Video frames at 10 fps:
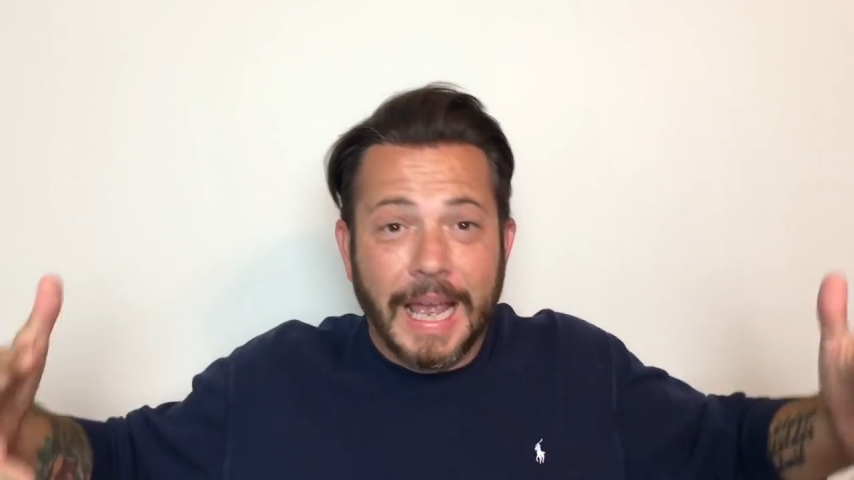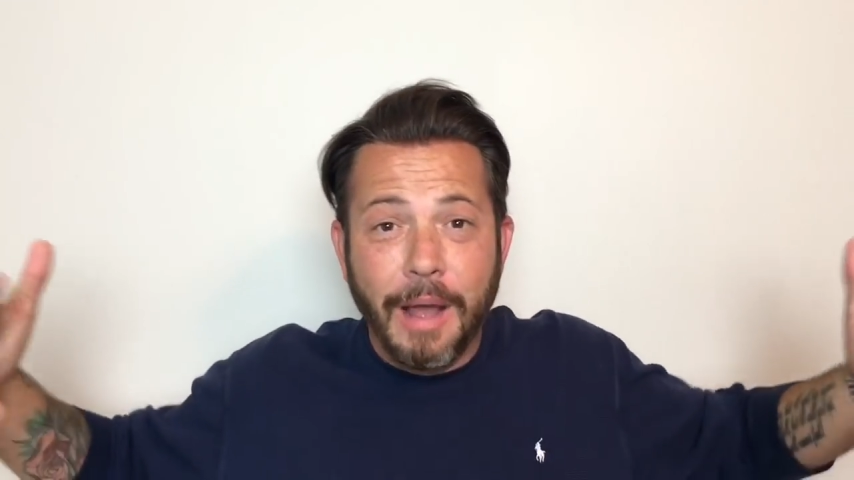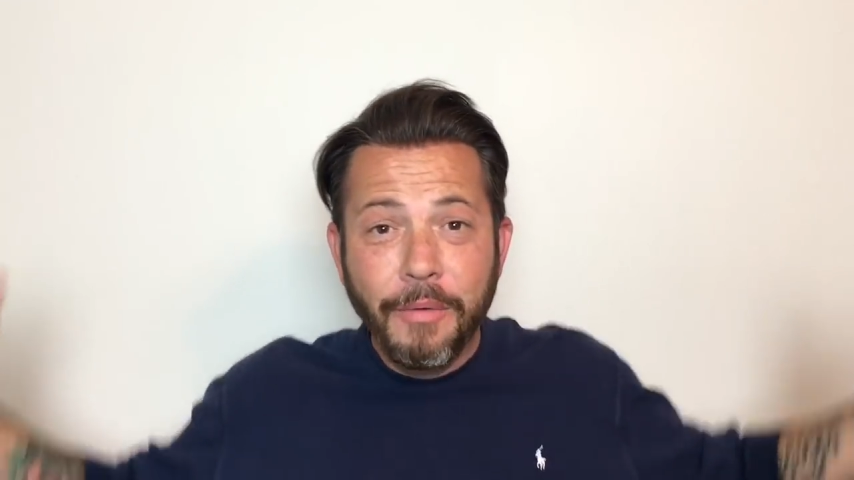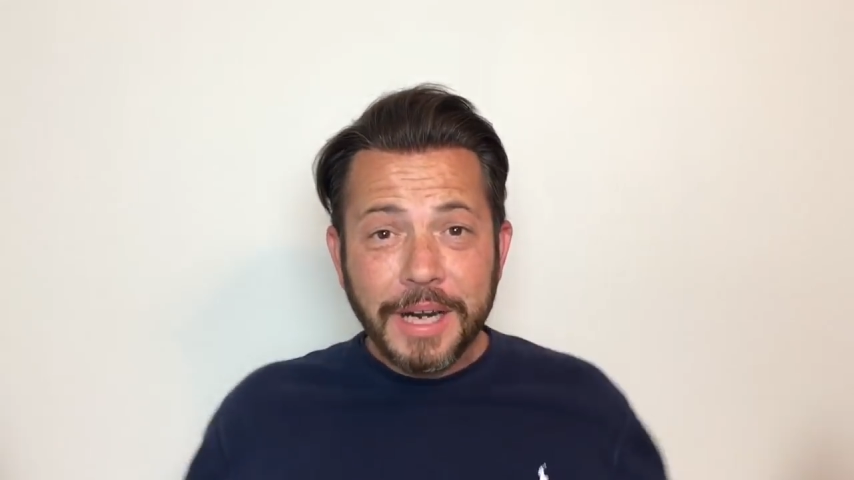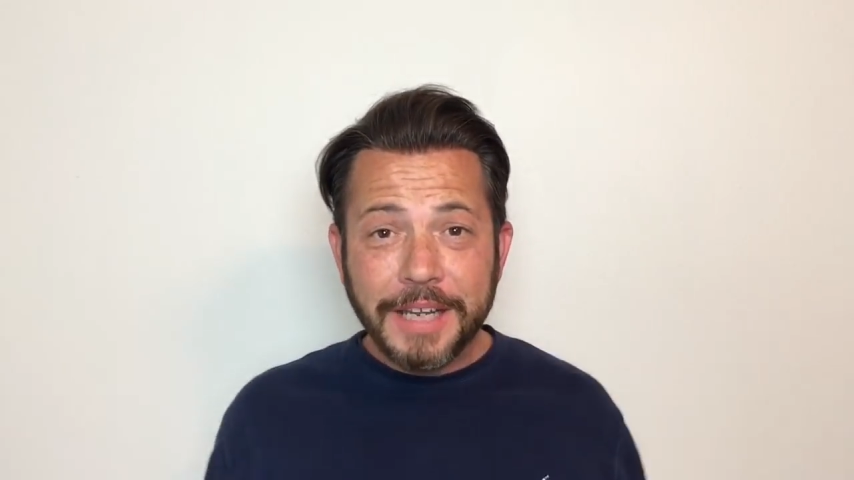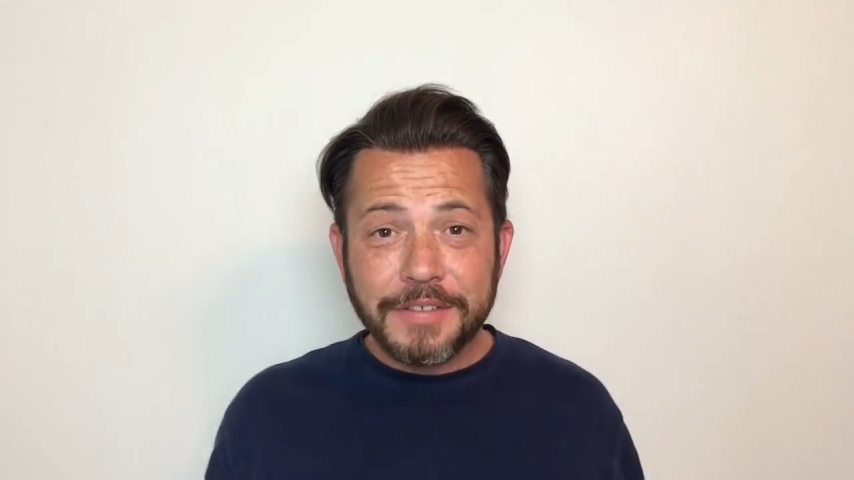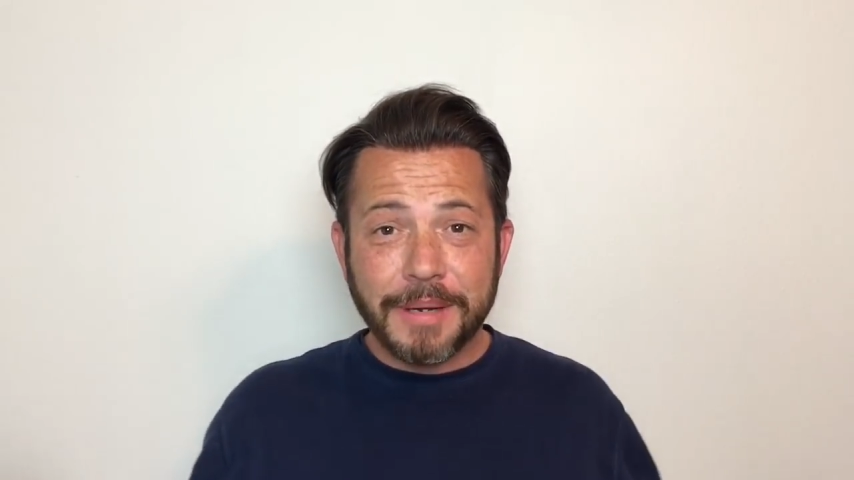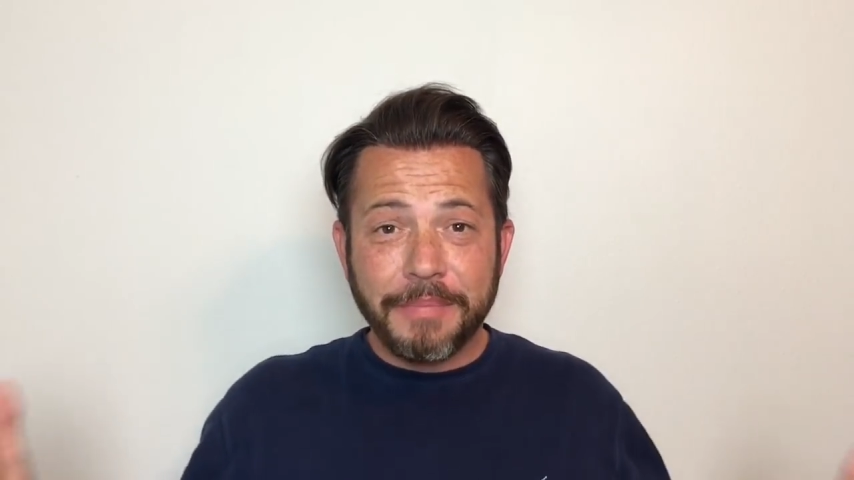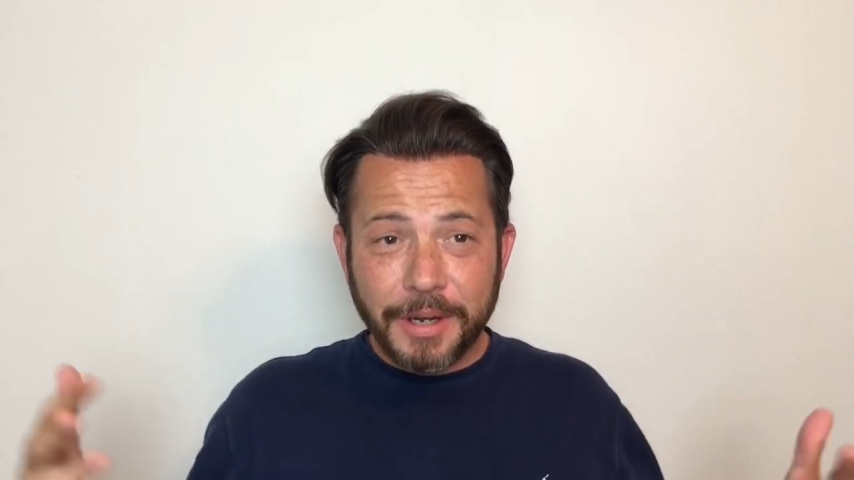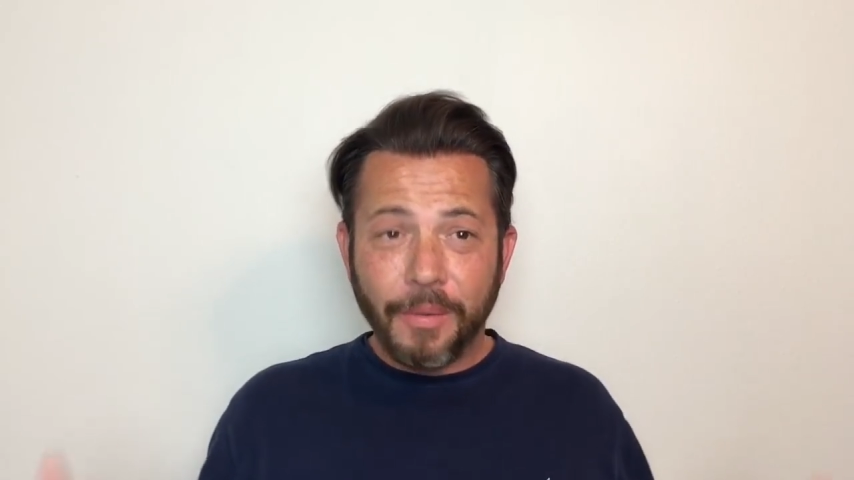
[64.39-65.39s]
I want to give
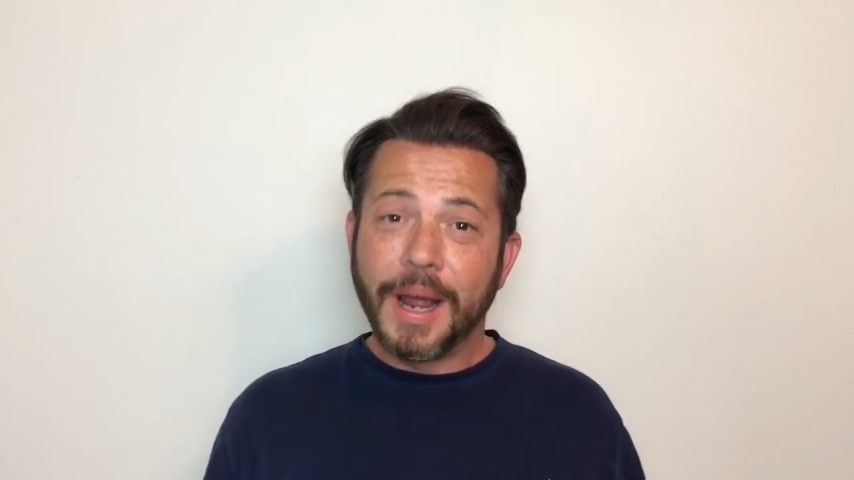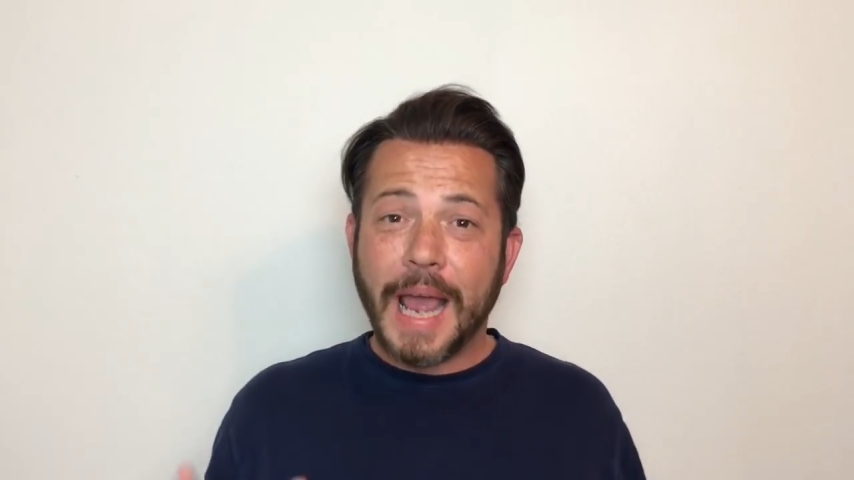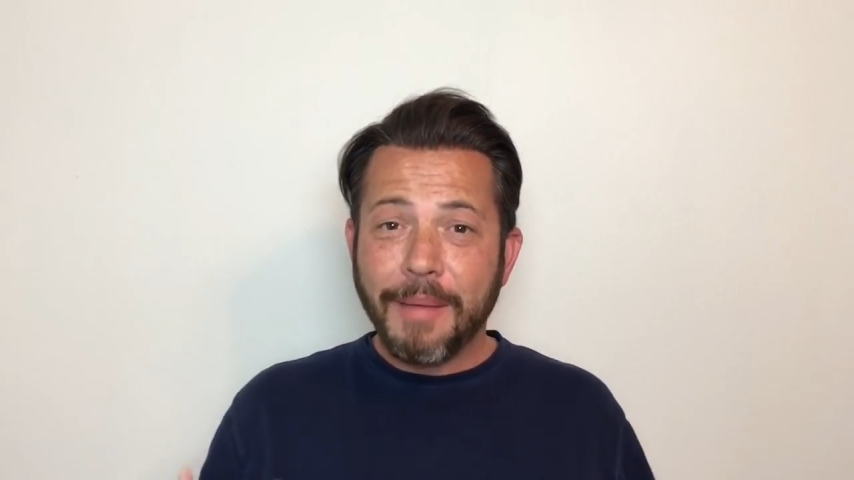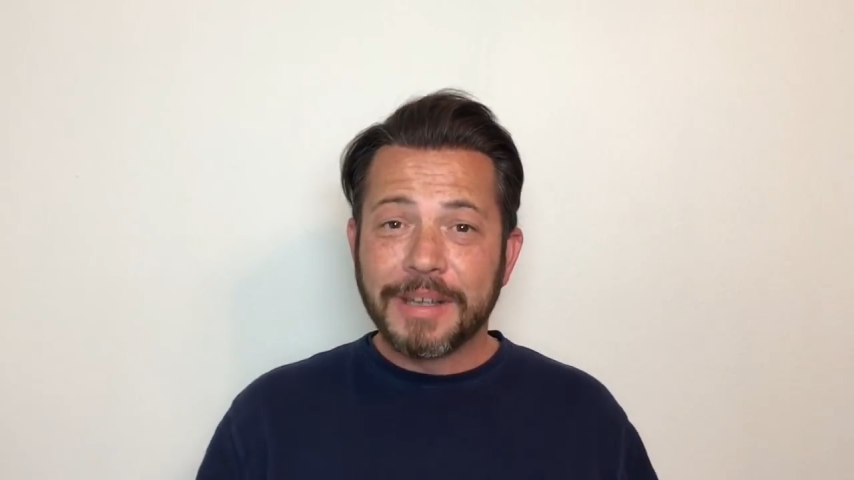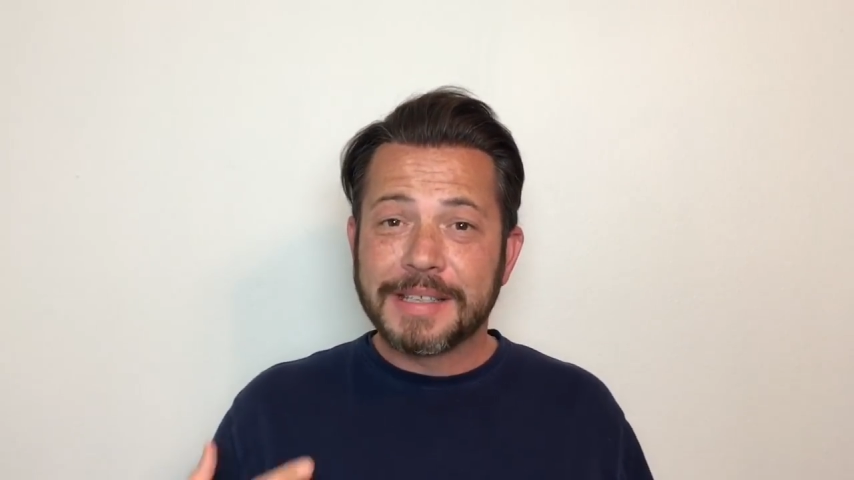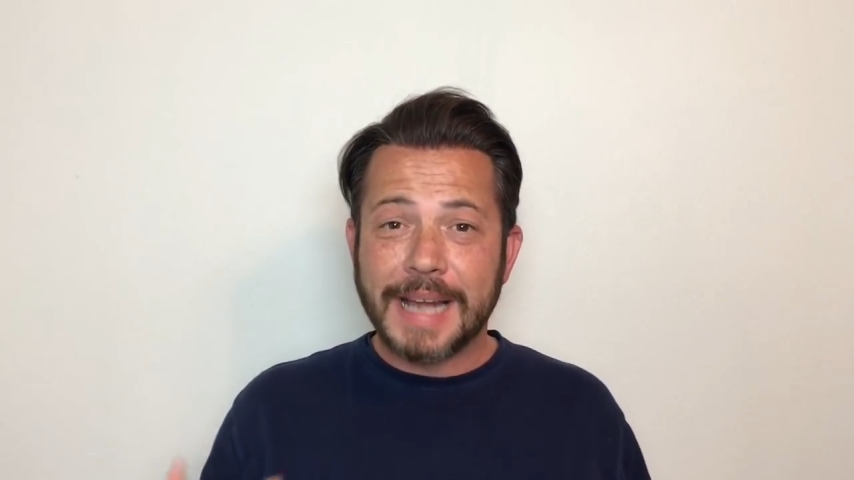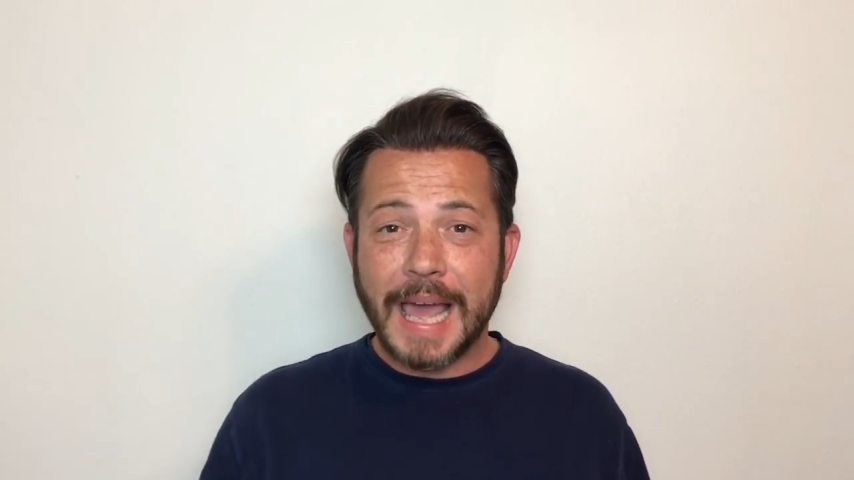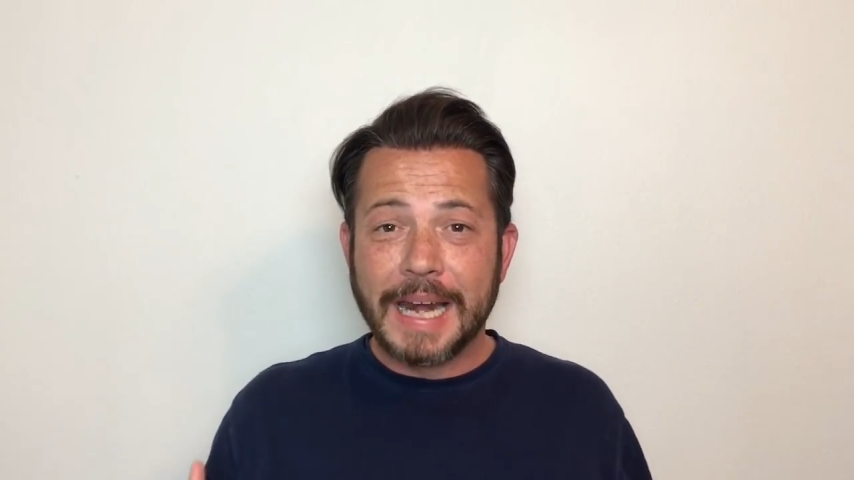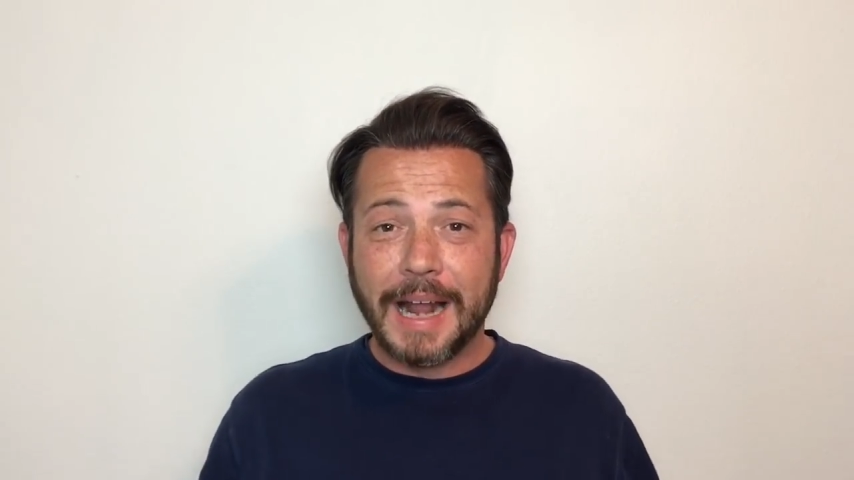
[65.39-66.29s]
something away. I'm excited.